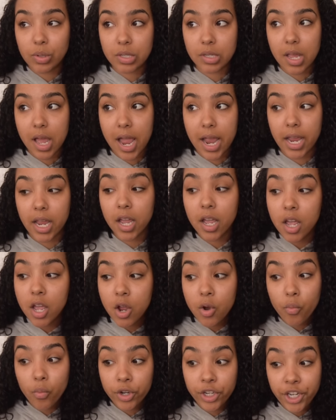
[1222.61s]
Is like
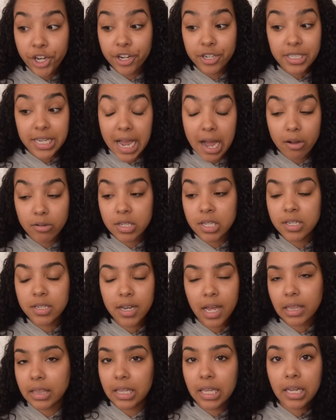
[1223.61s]
when you're down to
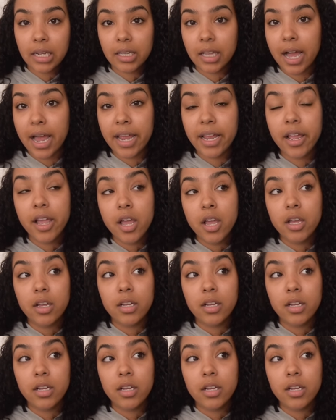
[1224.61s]
nothing, like